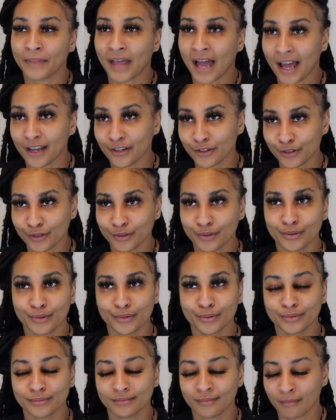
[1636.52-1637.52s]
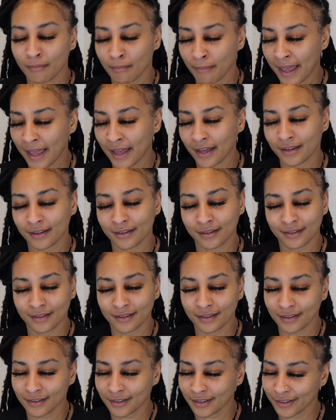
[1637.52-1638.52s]
I do make
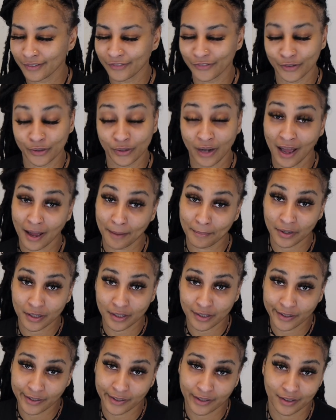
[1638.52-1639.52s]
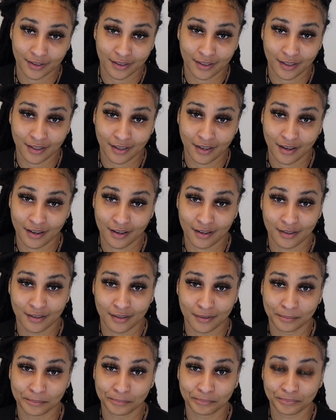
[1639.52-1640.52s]
good food. I'm a good cook.
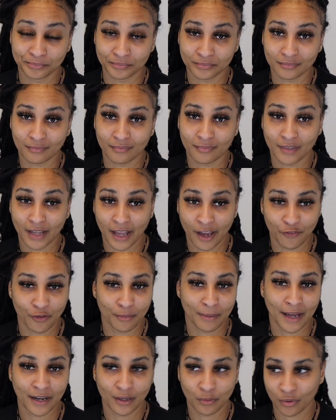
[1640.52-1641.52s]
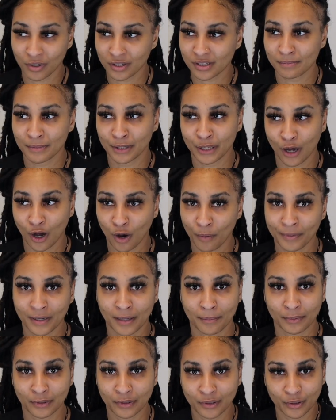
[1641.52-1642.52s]
Everybody wants me to open
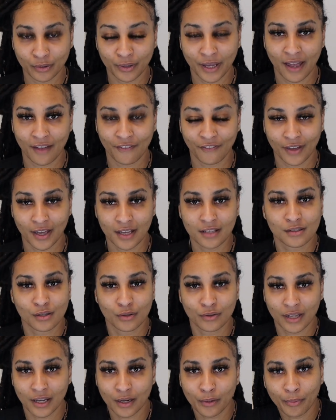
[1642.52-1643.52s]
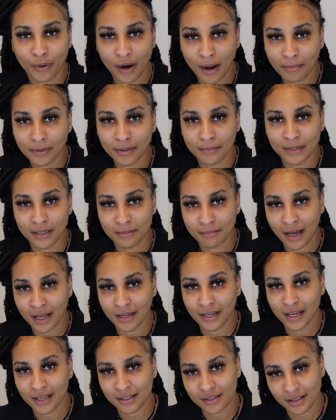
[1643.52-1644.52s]
up a little cafe. So that'll probably be
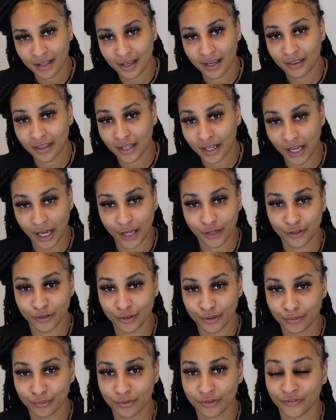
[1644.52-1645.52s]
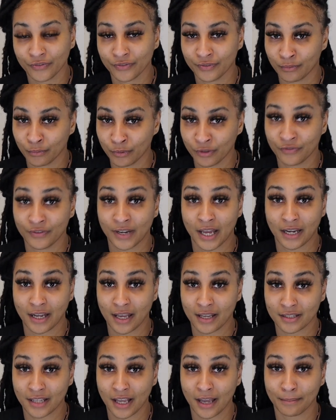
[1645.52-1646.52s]
my next thing that I do with
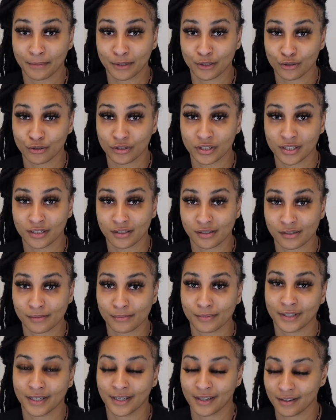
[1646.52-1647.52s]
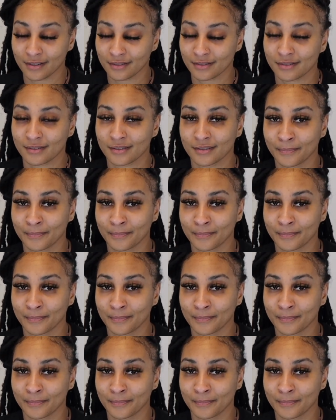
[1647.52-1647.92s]
Nene's Happy Treats. But yes.